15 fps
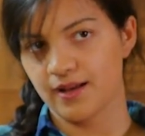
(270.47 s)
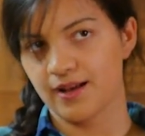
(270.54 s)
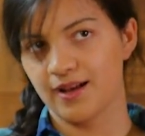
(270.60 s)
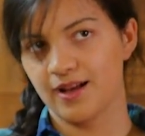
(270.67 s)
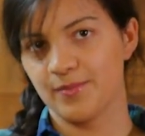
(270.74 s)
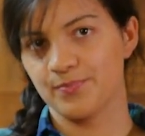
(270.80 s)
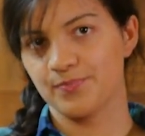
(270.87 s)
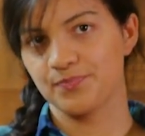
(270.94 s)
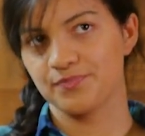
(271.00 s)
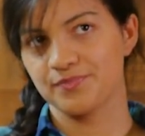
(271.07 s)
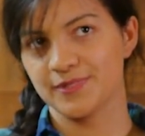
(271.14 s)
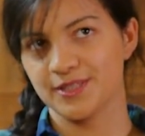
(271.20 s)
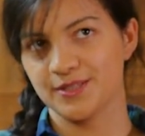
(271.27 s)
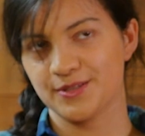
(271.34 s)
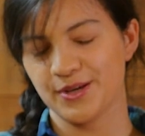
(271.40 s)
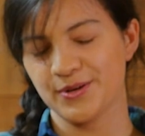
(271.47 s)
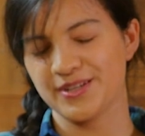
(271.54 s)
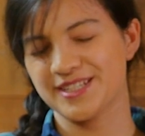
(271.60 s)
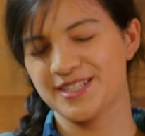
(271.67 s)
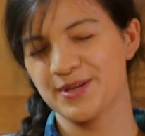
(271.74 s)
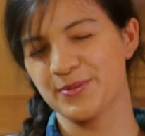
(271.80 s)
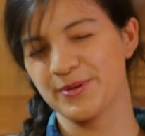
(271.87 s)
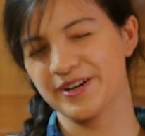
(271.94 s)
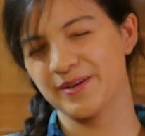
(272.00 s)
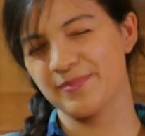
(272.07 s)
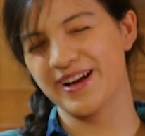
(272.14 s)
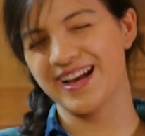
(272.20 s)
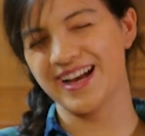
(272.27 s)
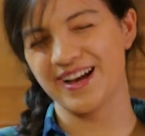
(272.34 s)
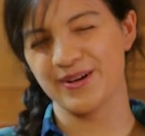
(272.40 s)
Um, you don't need to worry
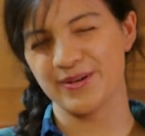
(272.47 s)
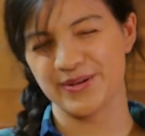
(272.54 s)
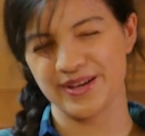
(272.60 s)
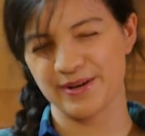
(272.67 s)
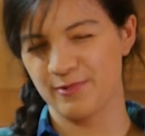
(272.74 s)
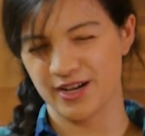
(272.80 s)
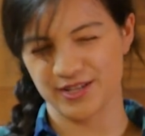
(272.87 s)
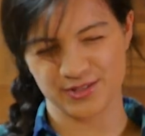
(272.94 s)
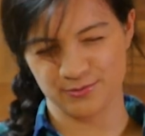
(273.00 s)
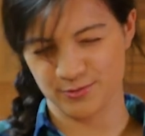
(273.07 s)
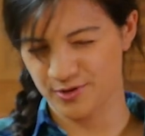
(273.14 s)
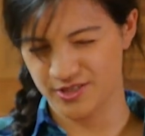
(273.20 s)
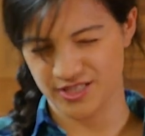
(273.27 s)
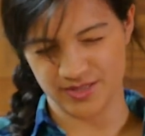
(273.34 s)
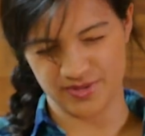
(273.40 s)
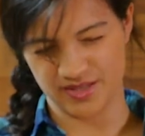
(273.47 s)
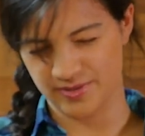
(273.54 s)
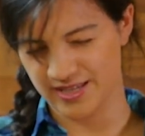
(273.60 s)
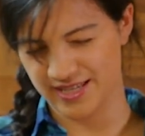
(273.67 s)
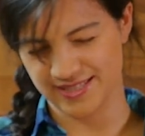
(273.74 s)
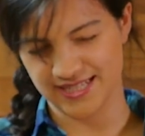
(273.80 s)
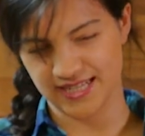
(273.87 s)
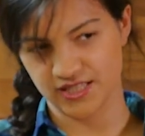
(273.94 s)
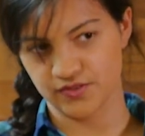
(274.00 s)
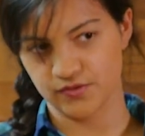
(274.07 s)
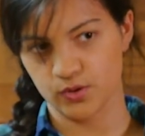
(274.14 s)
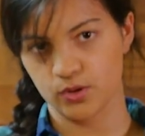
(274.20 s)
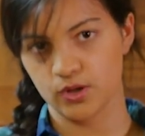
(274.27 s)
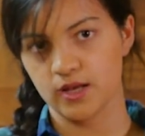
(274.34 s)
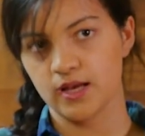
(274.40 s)
about how it works or what GBPA stands
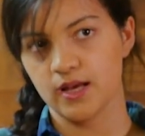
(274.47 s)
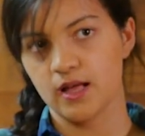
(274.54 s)
for,